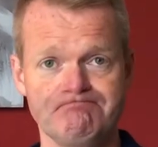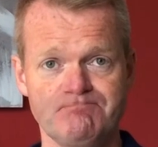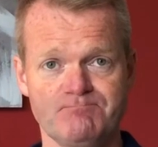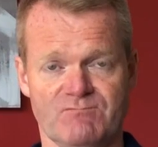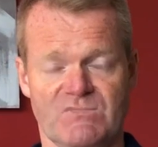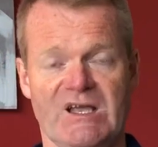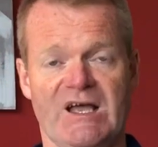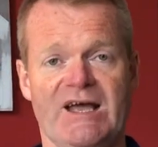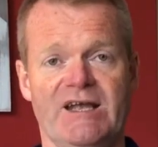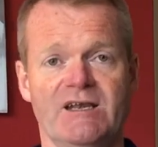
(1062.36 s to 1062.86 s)

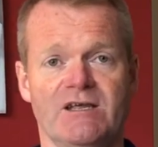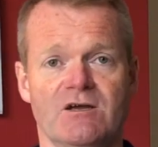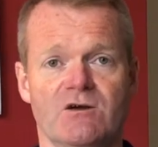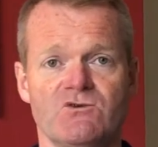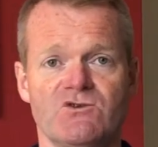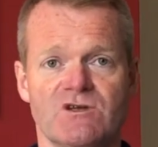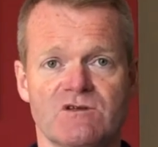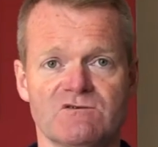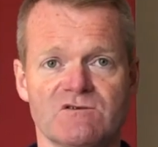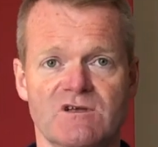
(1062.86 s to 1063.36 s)
Now, Aniko
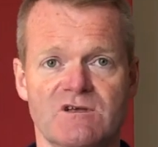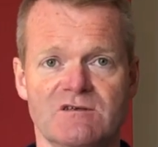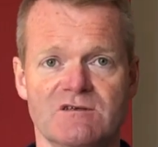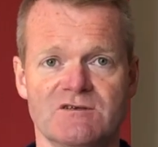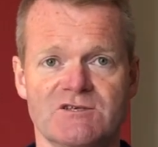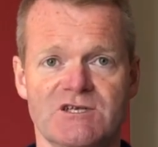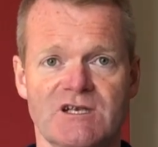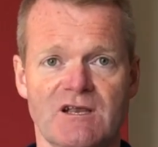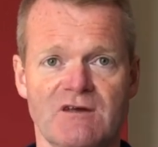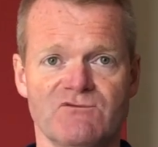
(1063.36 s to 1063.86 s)
does this and
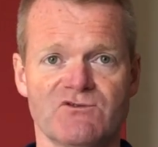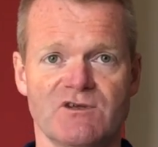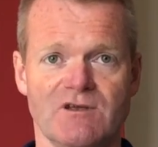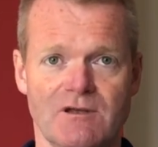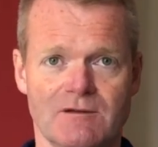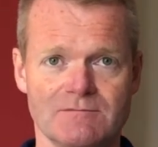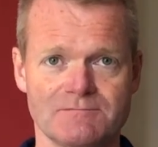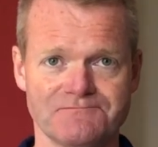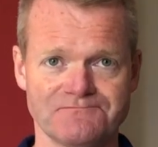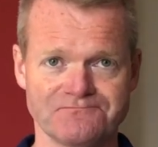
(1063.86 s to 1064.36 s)
she loves it.
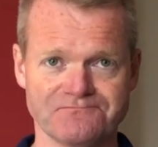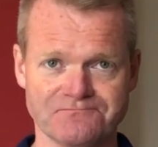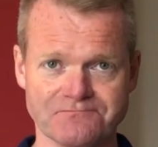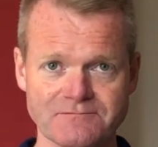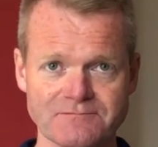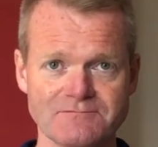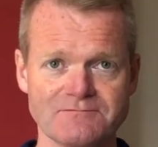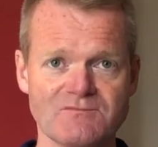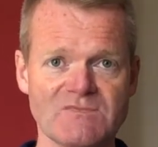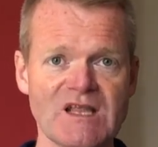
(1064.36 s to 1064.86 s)

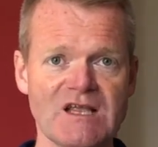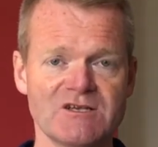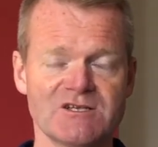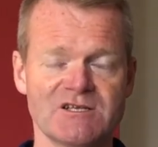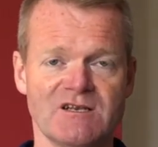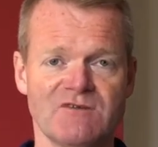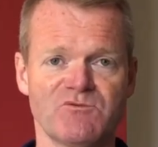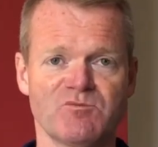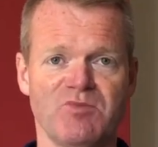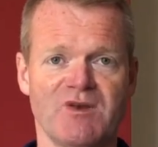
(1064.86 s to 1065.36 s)
She
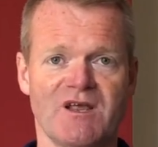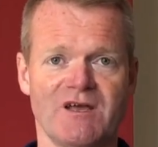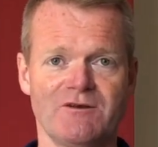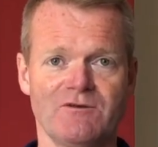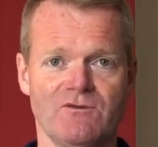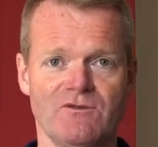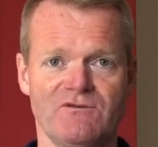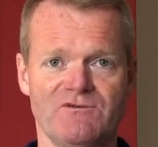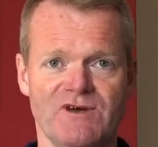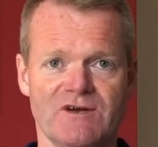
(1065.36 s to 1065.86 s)
loves playing on
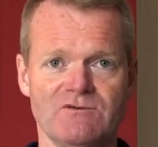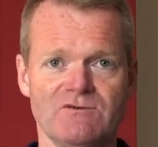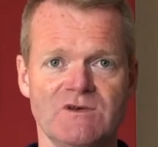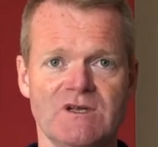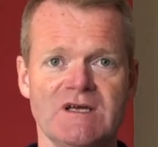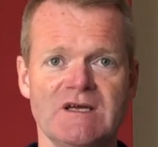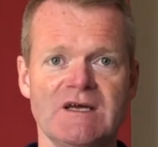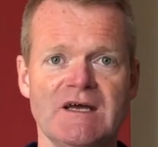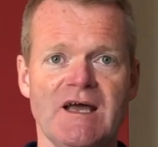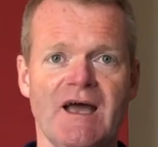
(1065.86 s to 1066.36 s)
the phone.
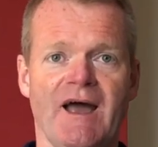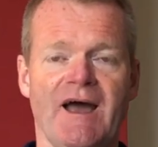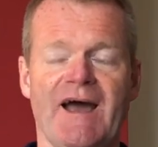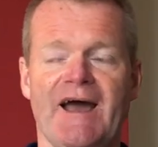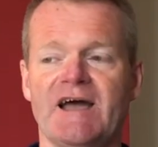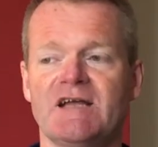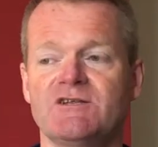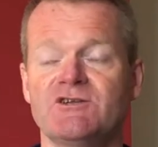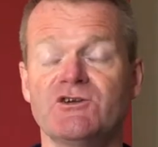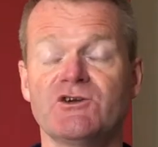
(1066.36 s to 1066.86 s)

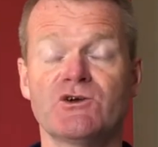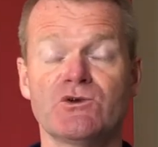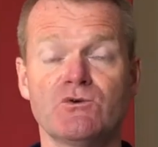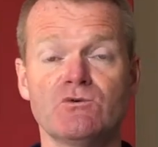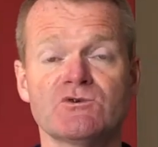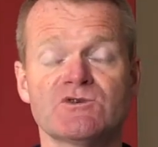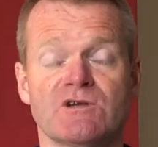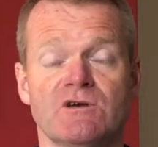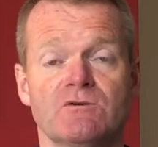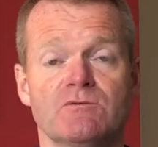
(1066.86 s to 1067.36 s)
And you can
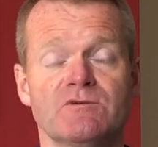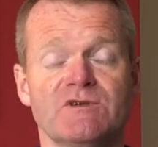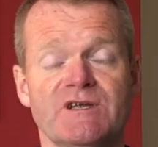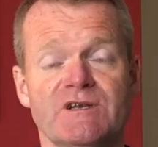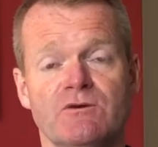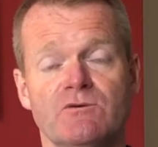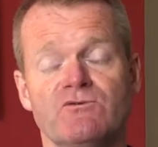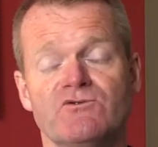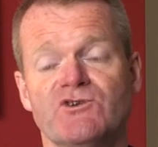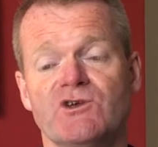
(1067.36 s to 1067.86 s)
also, you
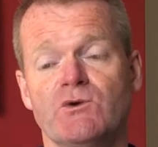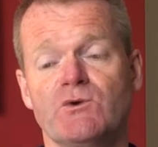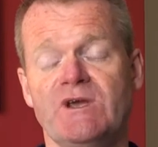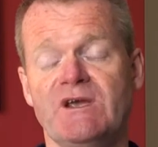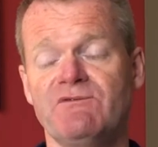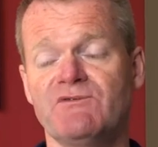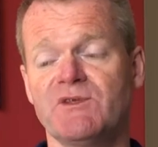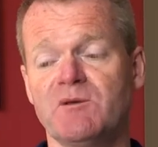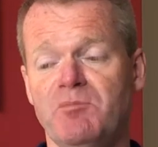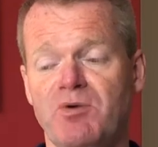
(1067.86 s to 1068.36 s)
know, so
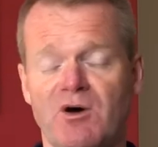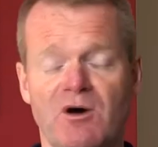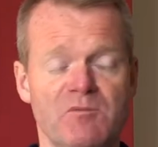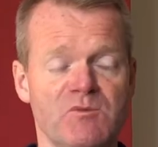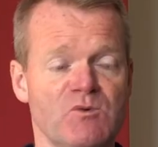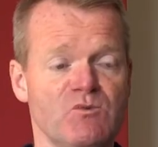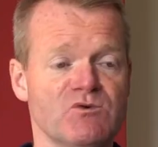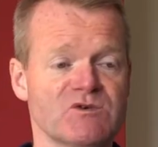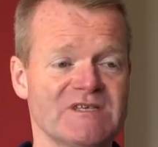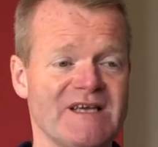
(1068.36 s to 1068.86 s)
if the
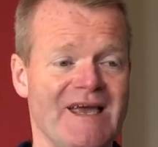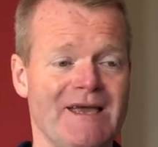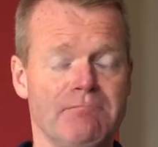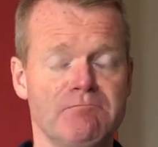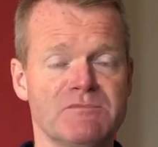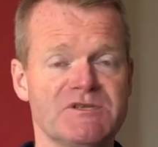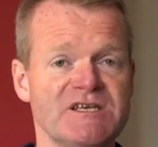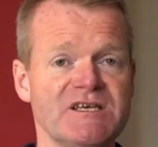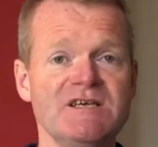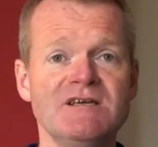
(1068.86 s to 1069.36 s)
apartment was
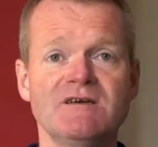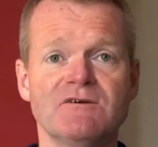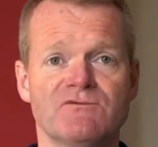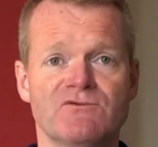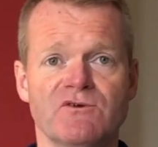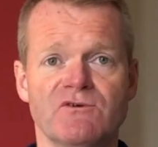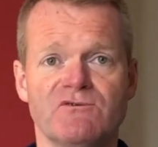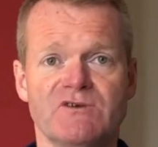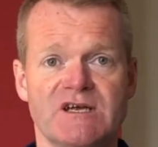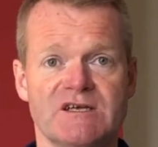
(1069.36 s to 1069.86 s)
empty for
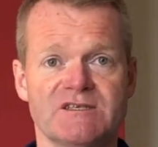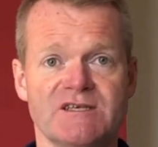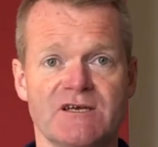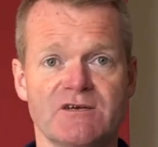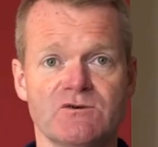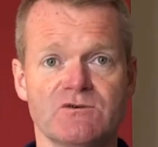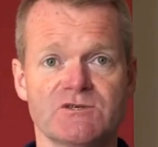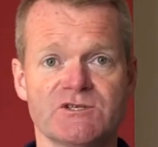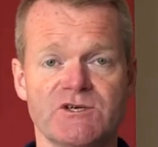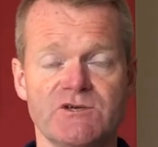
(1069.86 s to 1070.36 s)
a day
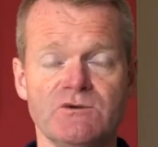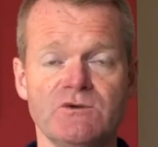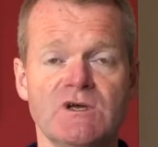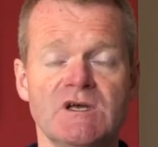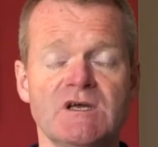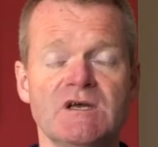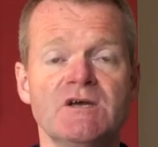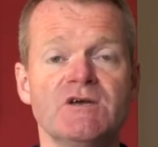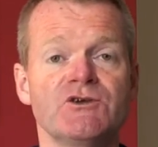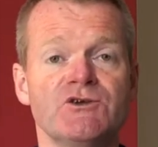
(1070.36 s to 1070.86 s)
or two,
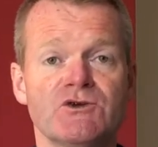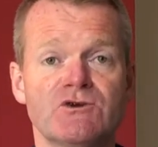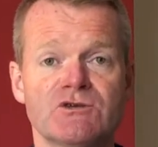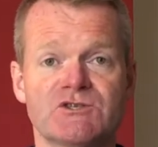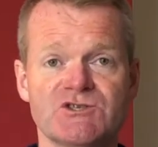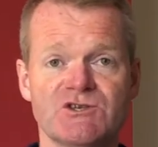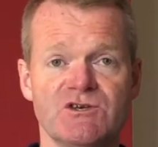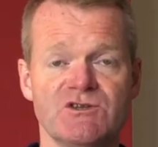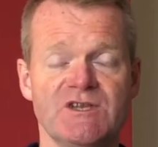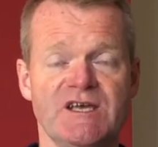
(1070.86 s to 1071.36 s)
you could
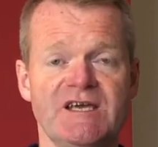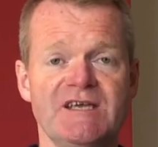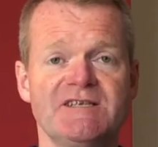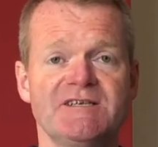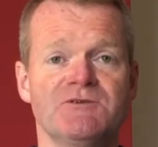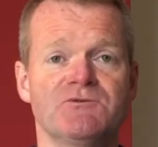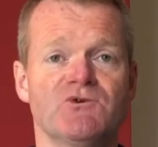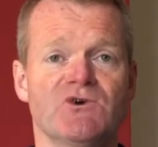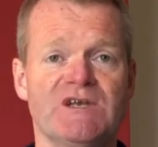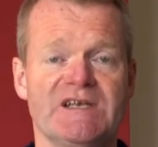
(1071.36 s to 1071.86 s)
turn the
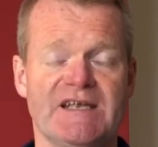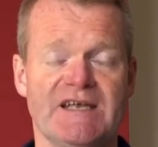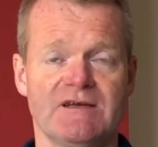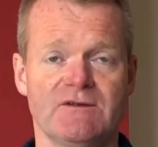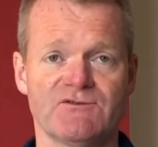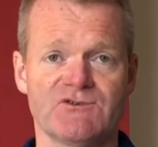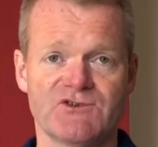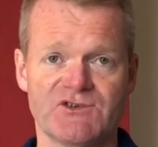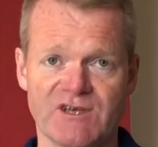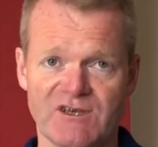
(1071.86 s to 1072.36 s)
heating right down
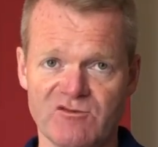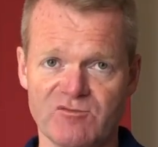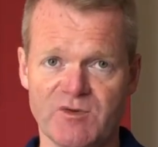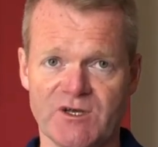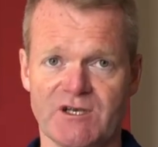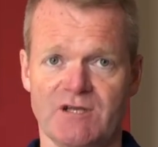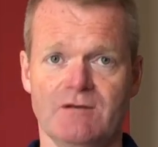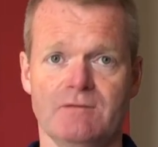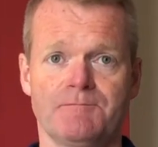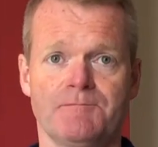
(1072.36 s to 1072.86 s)
to save money.